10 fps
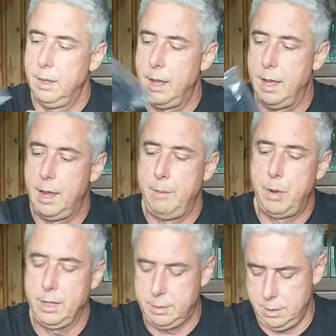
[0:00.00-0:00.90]
Uh, I
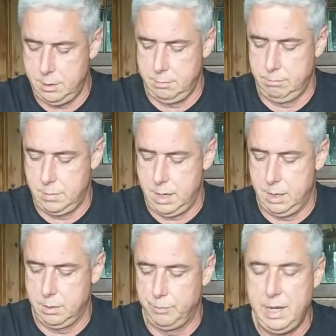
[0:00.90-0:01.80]
bought their
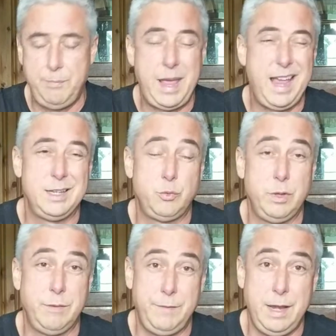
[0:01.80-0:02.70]
uh, complete package
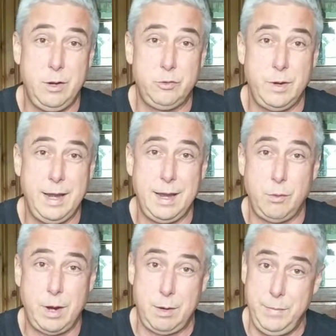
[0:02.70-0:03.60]
with the video training. I
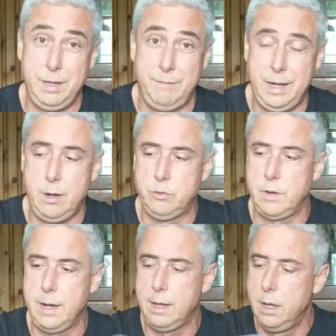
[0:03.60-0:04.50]
recommend the video
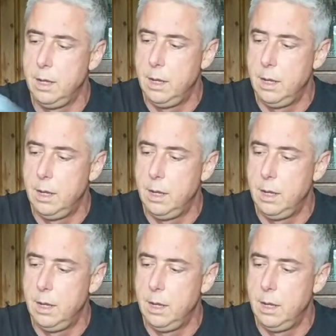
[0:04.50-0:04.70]
training.